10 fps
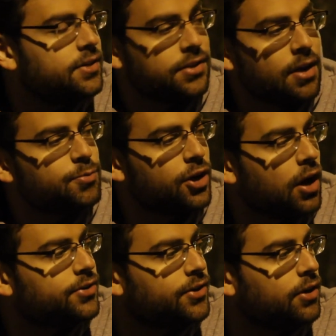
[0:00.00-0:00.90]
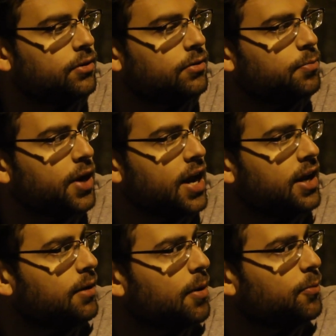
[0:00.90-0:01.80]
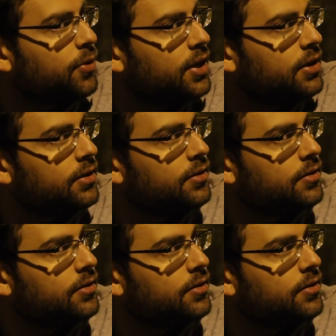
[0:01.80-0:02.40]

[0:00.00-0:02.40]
in Inception also, but I came up with it.